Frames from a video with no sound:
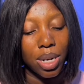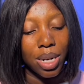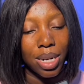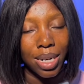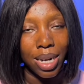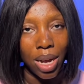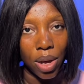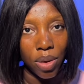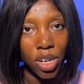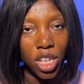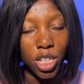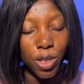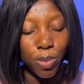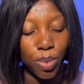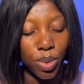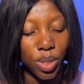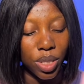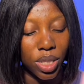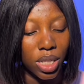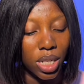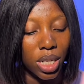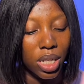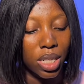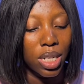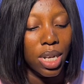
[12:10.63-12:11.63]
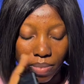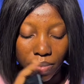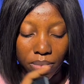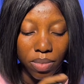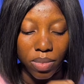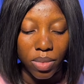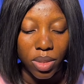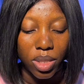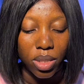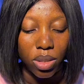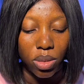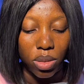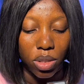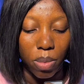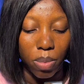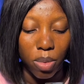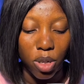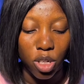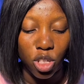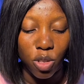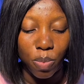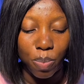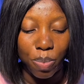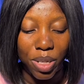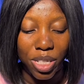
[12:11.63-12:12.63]
Now let's proceed. So I'm
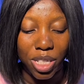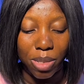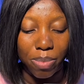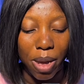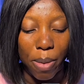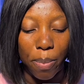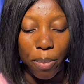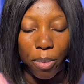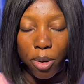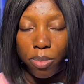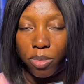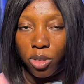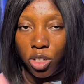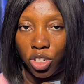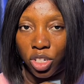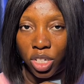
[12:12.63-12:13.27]
going to paste my prompt on